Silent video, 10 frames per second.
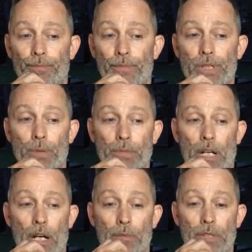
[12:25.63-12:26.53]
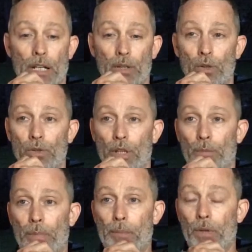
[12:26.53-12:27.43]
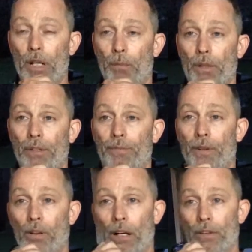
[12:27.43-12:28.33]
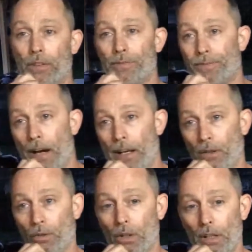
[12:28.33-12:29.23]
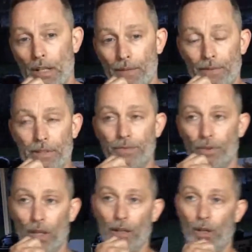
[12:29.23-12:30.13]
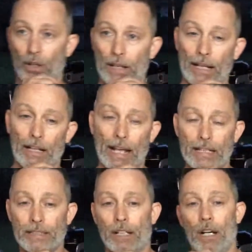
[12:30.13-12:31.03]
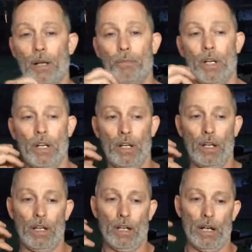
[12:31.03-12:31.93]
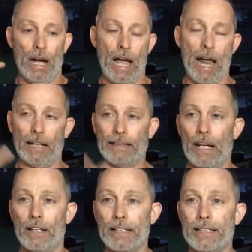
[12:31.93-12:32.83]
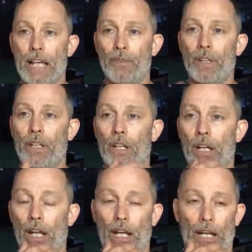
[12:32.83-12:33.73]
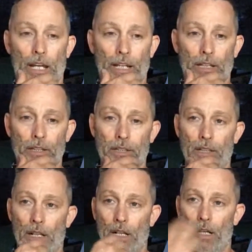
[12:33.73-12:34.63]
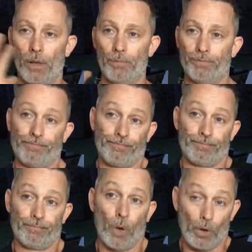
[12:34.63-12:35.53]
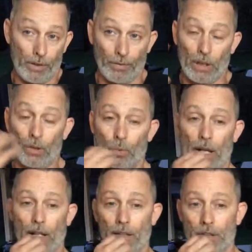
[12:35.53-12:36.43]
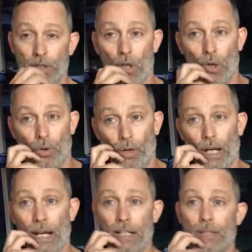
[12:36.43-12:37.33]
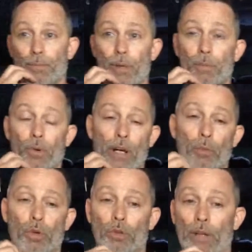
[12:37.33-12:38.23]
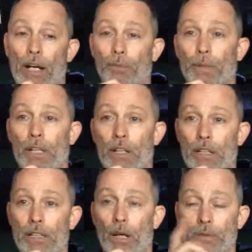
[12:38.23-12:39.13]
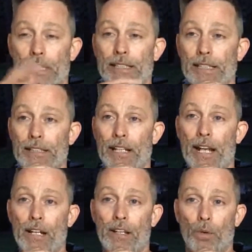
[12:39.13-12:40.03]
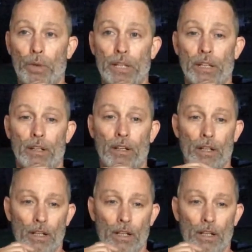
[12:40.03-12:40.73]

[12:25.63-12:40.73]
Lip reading: Sometimes I use other people to help me figure out the final if it's really hard. Like last time, I had it down to 7, and only 3 could win. So I had some people that were around me, and I was in Cincinnati that weekend.